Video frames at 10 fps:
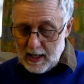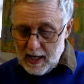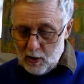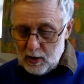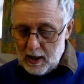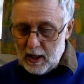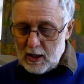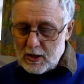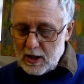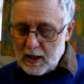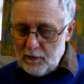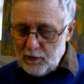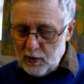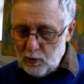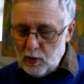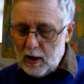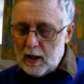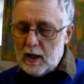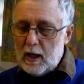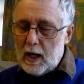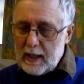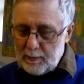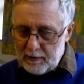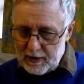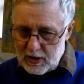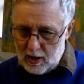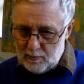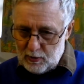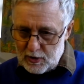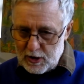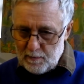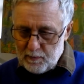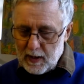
Now, to give you a couple of examples,